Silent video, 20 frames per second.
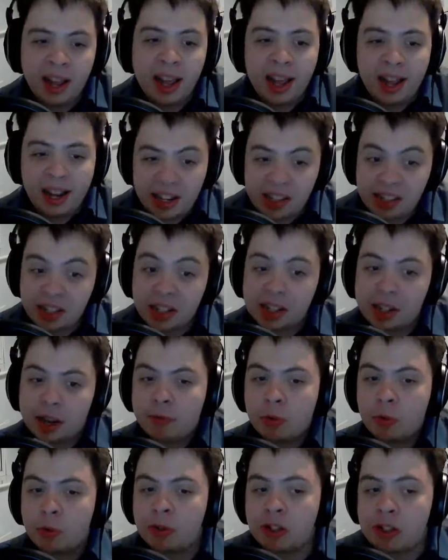it is
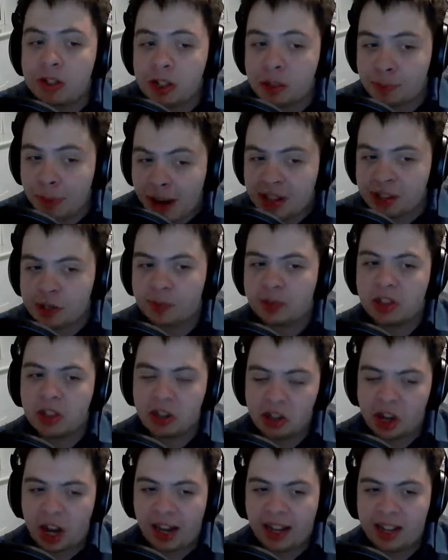acceptable to dispense with the
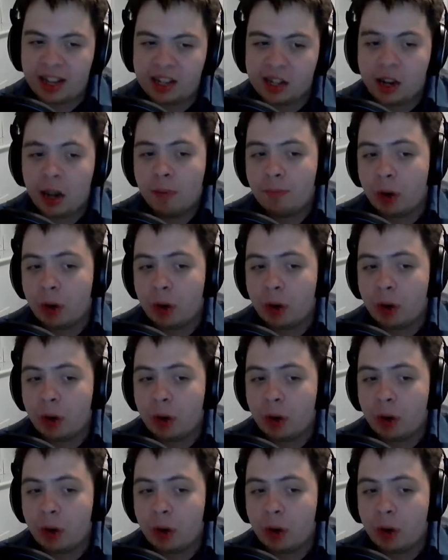jacket,